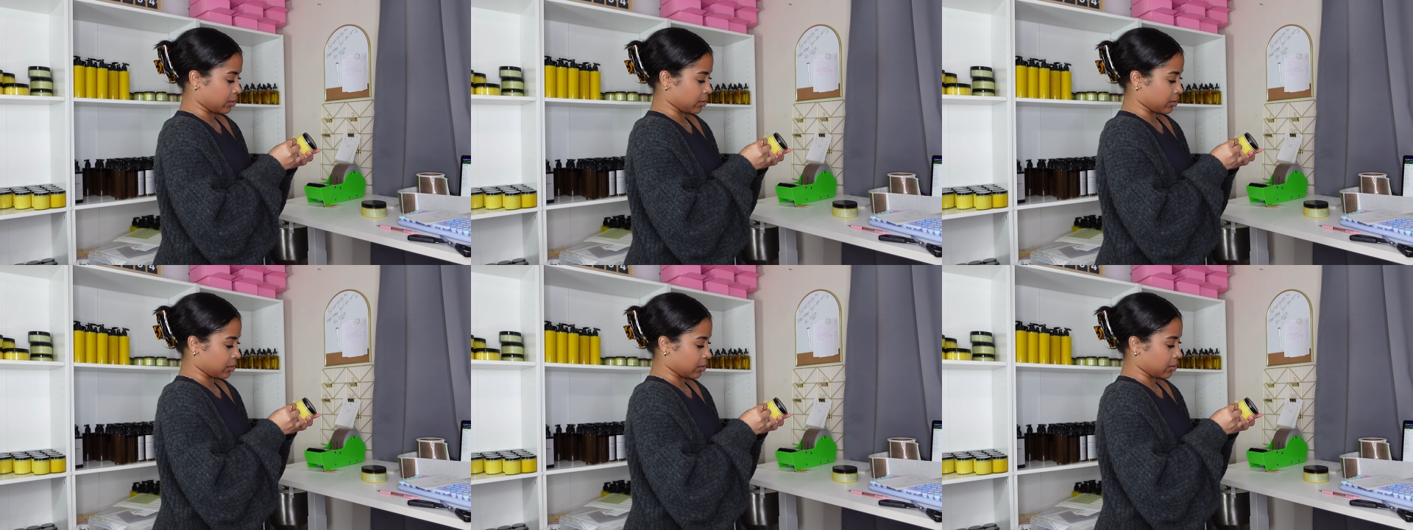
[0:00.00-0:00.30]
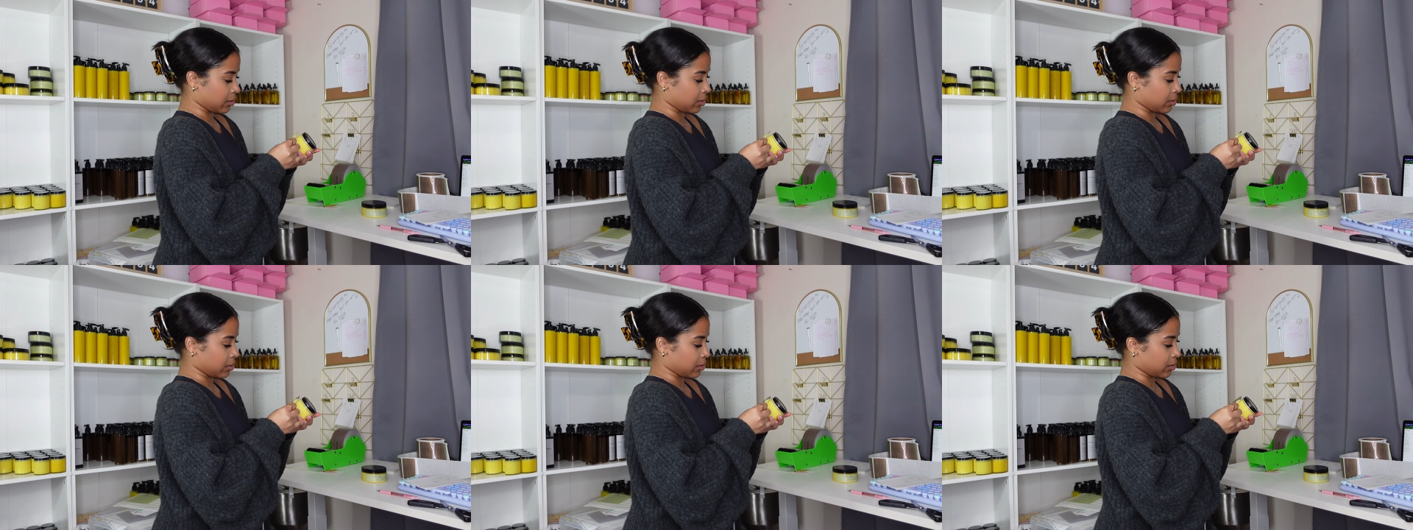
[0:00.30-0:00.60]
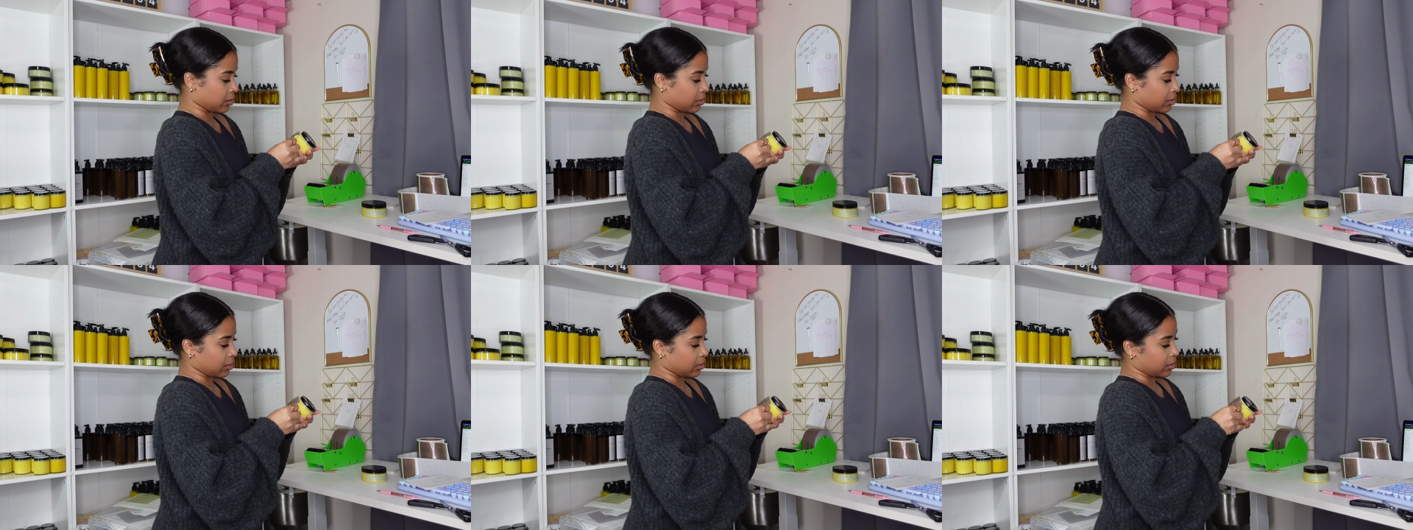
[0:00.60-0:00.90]

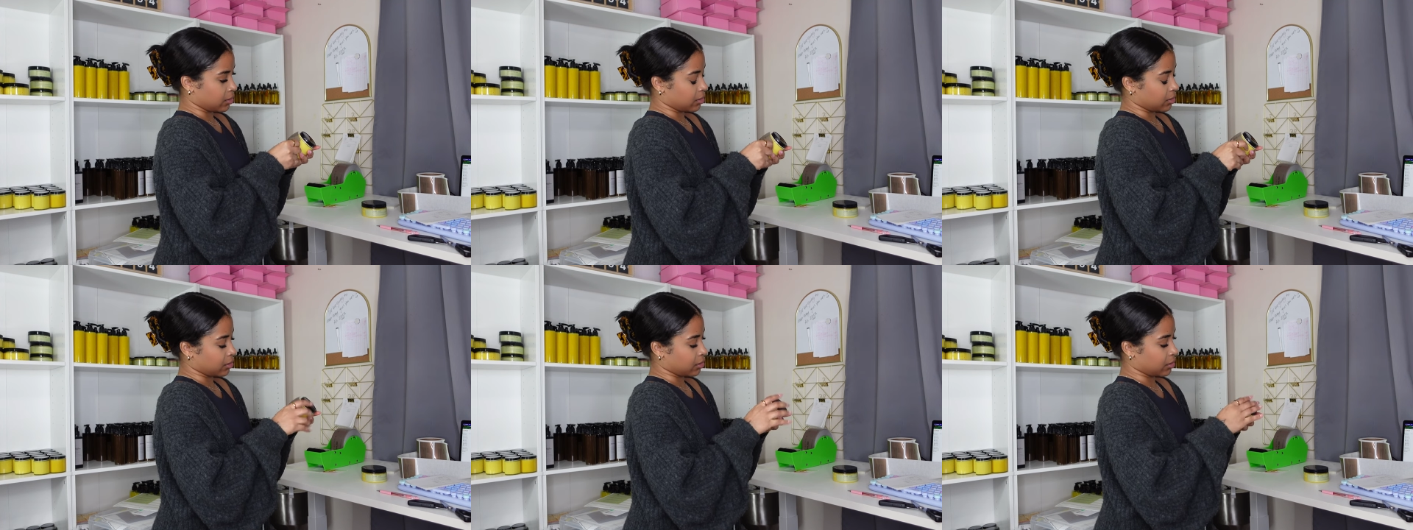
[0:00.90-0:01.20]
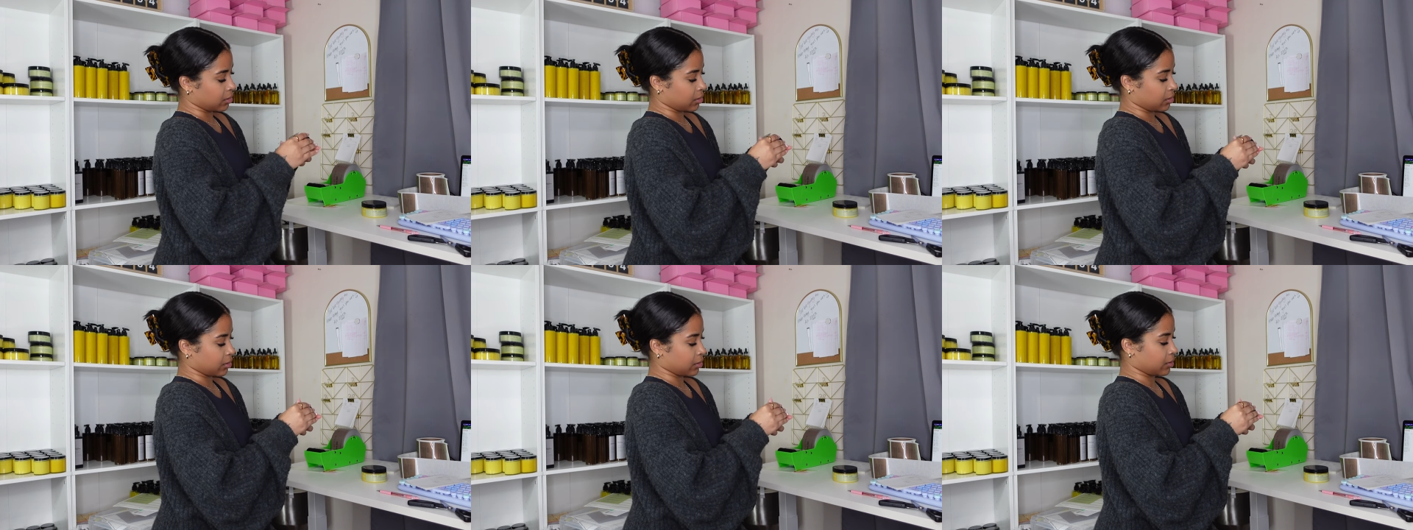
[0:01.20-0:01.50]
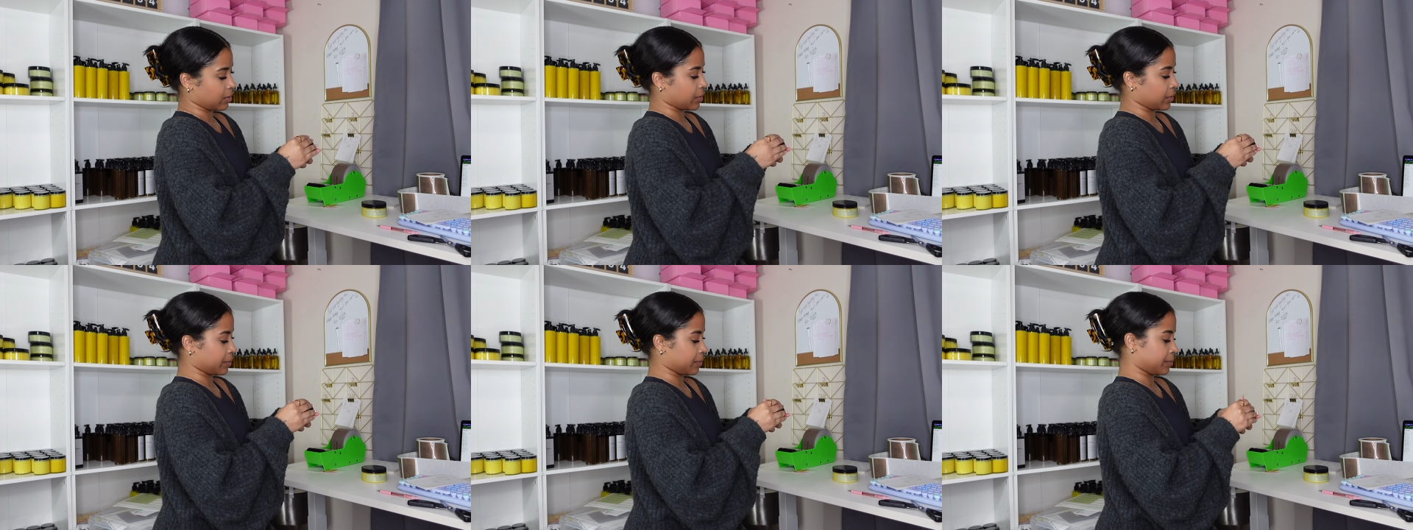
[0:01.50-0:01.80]

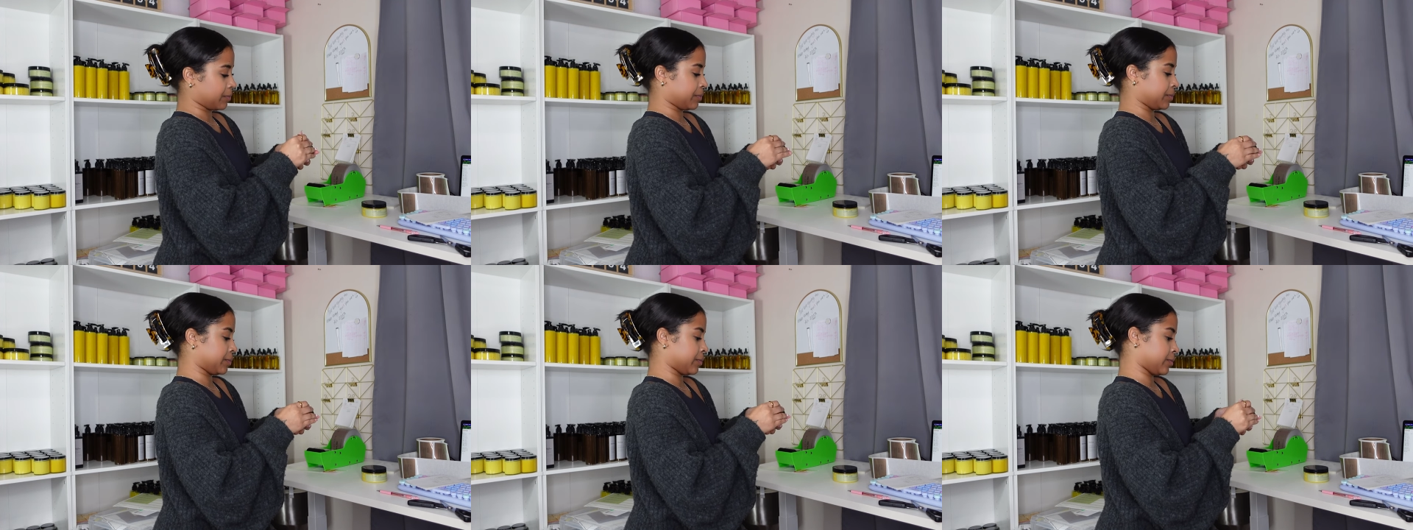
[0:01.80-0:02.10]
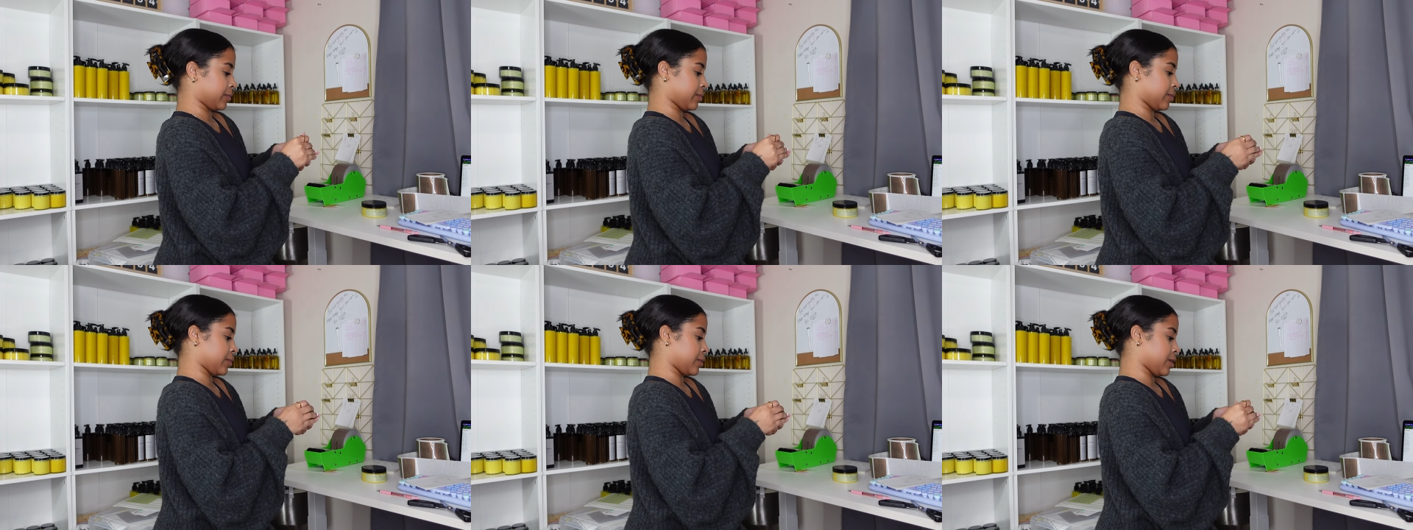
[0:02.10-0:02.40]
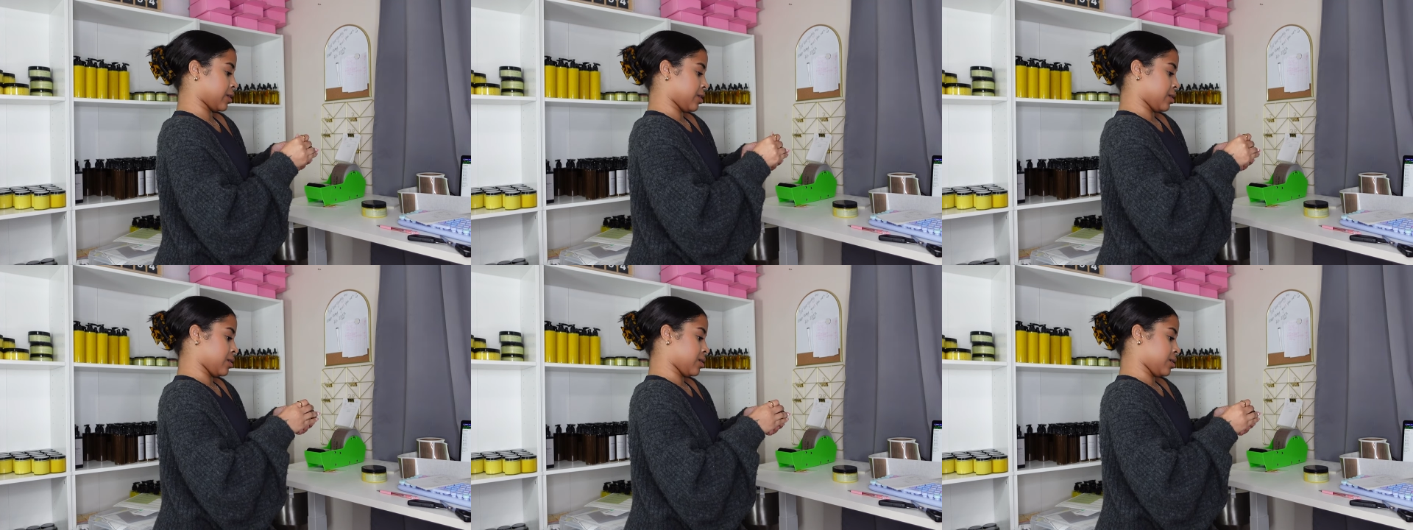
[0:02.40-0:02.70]

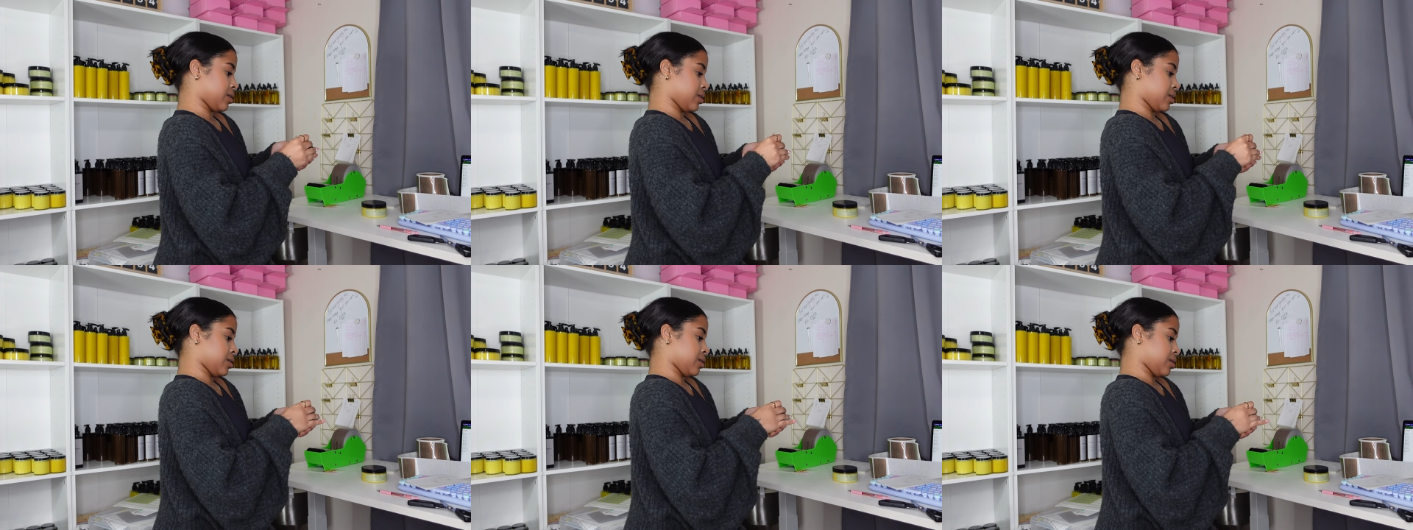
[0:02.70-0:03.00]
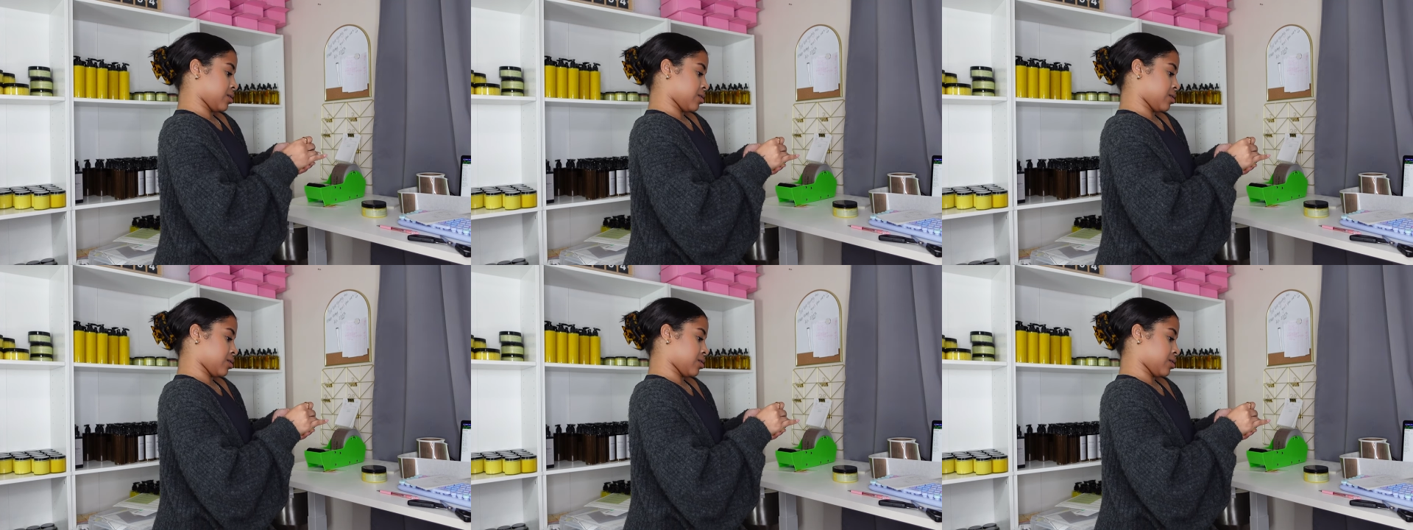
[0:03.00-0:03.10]
No one is speaking in this clip.